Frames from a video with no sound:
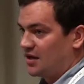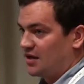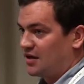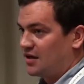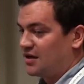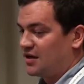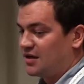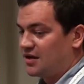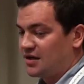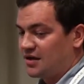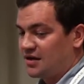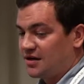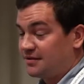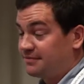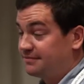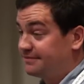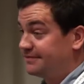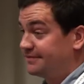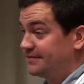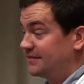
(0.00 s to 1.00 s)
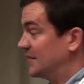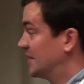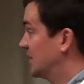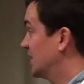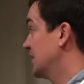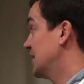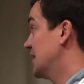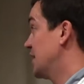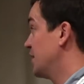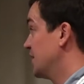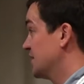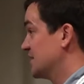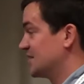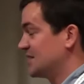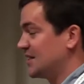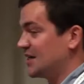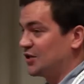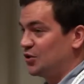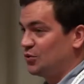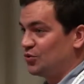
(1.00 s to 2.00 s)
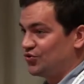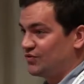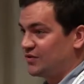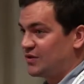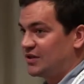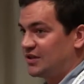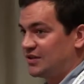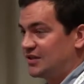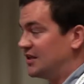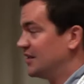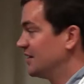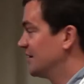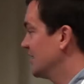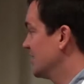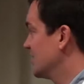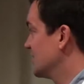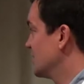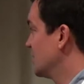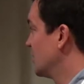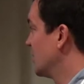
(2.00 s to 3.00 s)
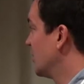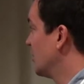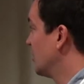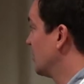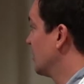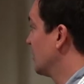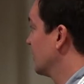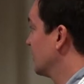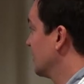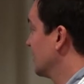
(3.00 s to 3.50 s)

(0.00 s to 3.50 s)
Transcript: There is a huge volatility, as you know,